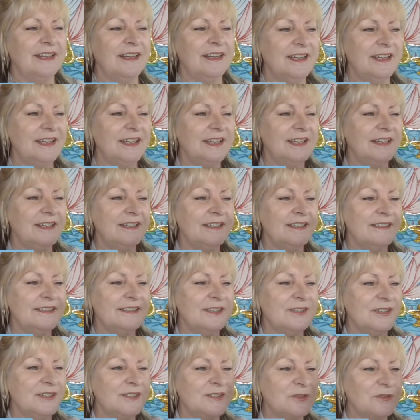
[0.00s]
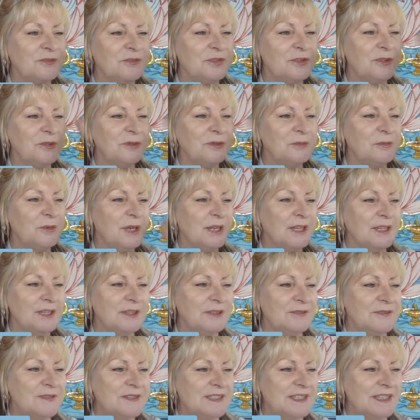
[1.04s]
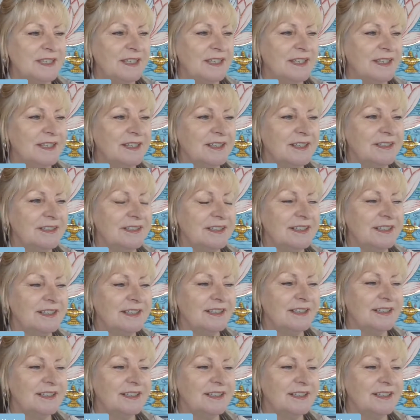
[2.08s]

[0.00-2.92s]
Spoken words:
and there's a few waves here.